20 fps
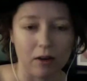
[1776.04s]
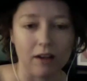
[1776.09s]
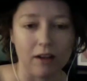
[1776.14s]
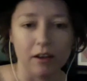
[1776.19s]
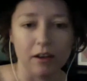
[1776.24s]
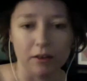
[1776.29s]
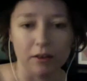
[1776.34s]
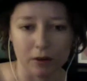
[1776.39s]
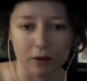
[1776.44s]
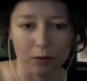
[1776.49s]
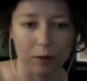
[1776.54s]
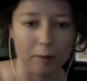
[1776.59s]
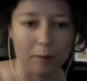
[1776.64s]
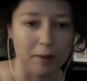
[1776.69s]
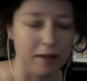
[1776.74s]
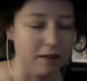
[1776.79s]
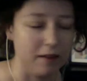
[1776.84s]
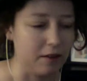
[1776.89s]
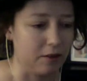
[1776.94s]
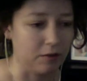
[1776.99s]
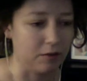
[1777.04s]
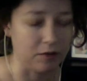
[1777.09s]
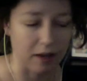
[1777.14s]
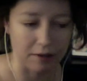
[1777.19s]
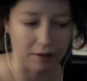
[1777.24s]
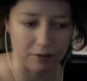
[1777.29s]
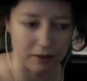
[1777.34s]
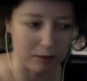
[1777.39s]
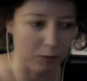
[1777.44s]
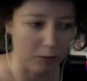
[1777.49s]
there are women who
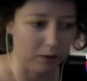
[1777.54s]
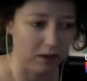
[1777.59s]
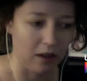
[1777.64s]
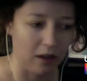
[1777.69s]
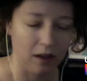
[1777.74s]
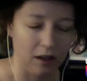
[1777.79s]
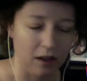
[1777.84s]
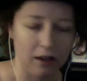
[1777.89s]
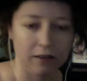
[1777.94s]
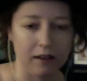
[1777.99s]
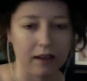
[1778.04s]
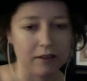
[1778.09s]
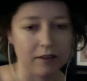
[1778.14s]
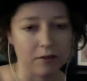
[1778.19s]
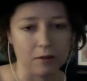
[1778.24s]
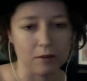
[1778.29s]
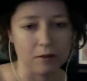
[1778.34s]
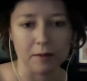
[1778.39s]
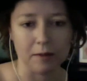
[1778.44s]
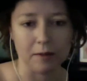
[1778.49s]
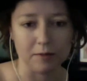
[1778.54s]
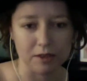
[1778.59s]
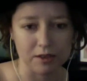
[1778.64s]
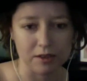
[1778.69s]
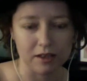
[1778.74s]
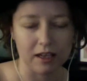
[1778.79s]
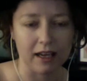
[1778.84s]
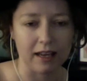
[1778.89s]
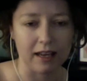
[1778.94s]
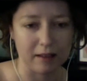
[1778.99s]
definitely would look at that, but I'm just
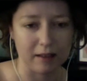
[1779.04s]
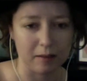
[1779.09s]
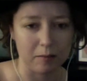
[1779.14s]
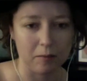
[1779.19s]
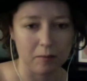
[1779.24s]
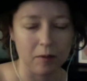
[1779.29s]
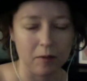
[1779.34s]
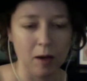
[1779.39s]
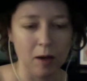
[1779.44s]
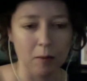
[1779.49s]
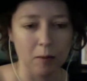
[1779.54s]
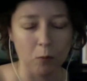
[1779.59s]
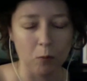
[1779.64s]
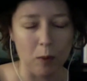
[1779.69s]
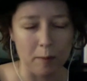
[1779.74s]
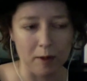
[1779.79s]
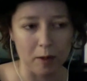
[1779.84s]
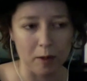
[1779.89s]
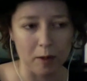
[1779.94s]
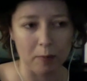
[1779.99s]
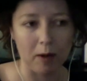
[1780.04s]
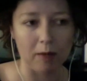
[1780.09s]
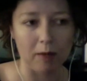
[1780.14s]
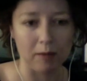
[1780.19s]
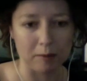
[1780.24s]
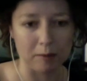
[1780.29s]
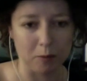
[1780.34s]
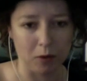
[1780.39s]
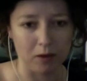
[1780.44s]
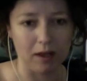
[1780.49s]
saying, I think women are probably
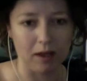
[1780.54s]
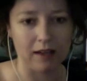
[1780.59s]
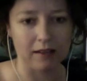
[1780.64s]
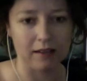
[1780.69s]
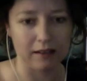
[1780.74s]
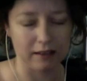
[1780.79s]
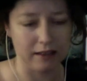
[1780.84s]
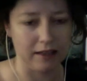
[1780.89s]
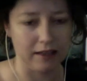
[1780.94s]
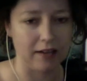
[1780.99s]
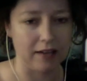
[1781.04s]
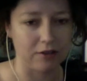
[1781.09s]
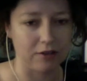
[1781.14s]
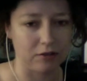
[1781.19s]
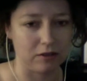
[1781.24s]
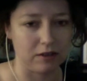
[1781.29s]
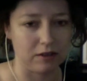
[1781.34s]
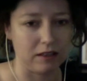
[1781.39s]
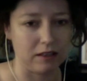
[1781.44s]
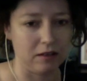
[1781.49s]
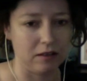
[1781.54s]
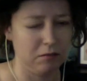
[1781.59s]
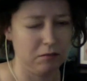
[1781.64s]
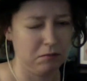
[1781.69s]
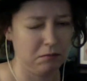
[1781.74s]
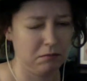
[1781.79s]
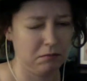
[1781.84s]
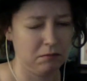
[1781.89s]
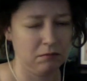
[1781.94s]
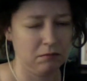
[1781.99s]
more likely to naturally
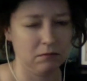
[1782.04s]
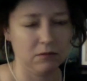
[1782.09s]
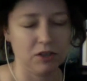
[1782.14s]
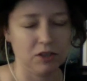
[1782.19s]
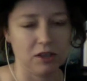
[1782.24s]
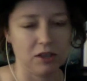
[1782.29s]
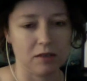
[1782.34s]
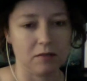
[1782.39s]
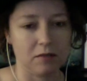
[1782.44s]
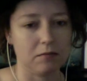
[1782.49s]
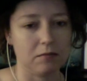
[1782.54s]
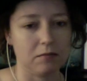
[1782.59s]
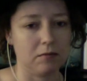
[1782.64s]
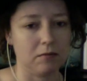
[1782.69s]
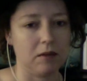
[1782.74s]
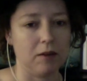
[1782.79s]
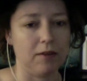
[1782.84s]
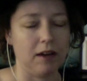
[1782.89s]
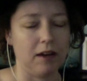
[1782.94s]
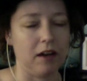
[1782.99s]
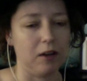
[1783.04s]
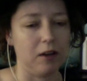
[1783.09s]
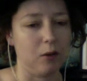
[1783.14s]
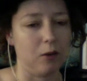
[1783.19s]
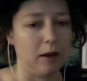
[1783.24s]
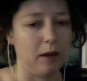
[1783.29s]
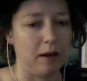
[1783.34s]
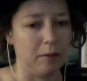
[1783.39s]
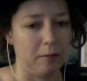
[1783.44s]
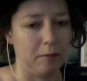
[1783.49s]
just
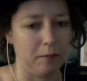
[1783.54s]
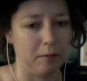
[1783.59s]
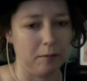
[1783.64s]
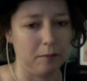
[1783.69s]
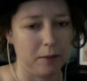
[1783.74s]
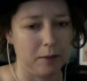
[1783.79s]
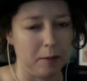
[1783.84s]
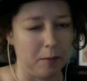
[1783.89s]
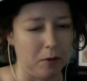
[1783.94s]
evaluate people in